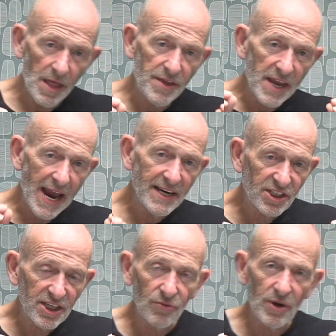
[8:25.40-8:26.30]
the
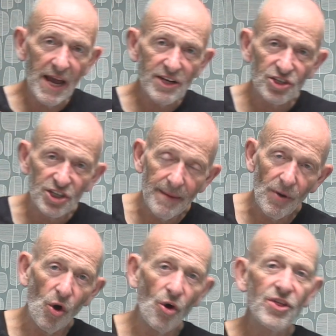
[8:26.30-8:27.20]
agency
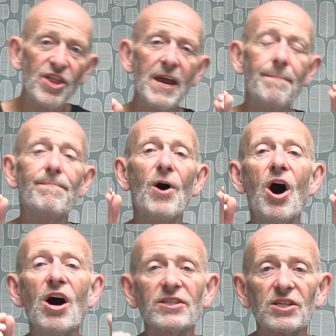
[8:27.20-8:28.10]
relationship or the
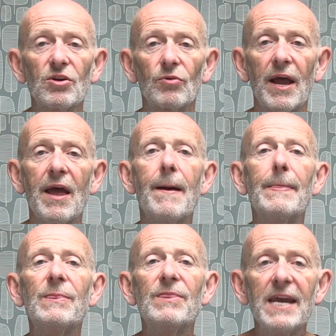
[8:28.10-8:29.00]
personal relationship
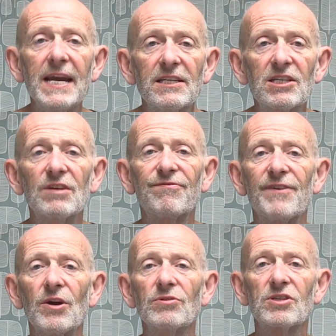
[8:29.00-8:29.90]
needs to
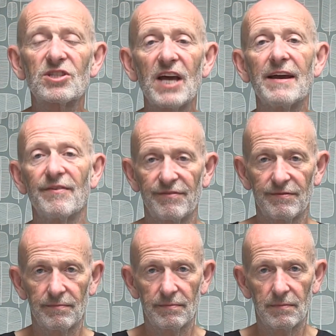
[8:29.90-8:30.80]
feel safe.
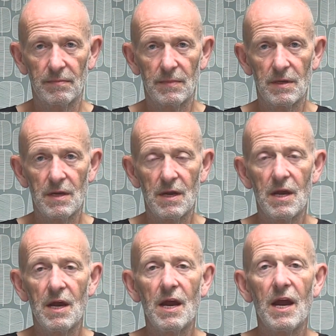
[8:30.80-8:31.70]

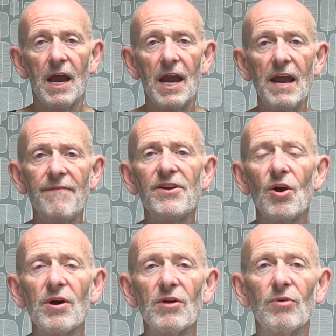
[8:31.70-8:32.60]
If
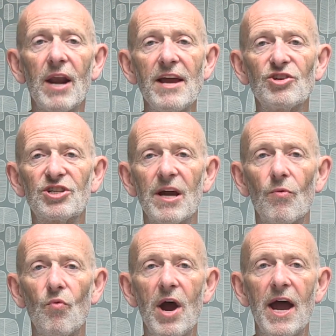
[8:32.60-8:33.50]
you're in a
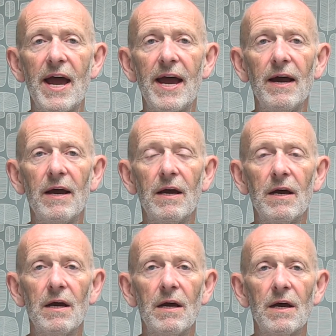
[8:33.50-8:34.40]
relationship where
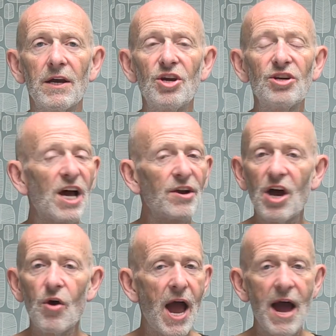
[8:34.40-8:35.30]
you don't
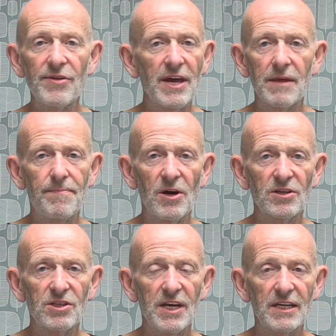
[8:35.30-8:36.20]
know how the other
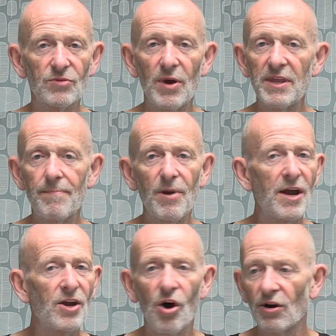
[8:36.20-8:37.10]
person is, when they're
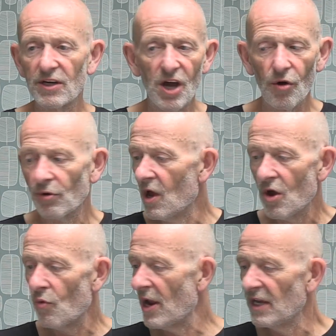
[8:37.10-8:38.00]
blowing hot and cold,
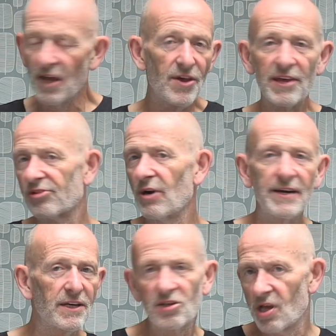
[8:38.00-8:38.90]
when they're
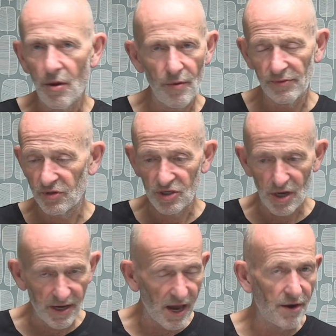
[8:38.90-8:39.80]
threatening
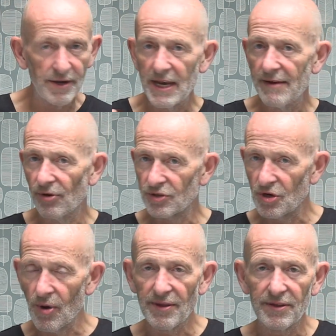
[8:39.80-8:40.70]
to go and leave or
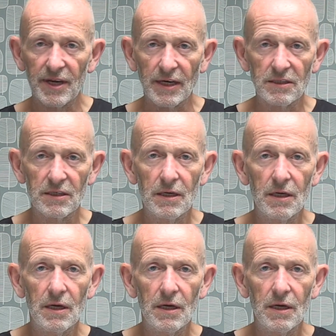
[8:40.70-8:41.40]
do other things,